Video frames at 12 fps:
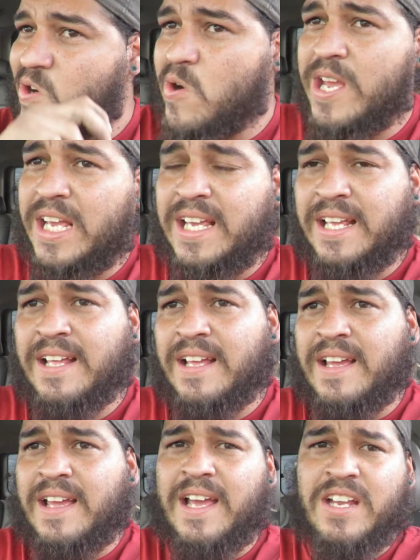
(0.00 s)
quick
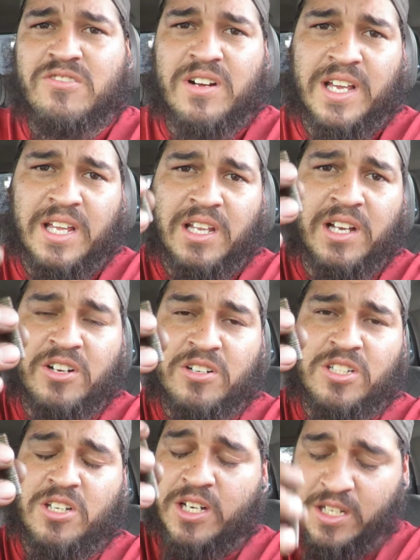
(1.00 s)
and try and get longer
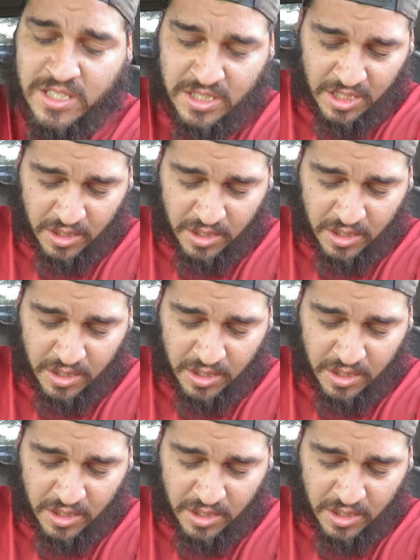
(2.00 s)
studs.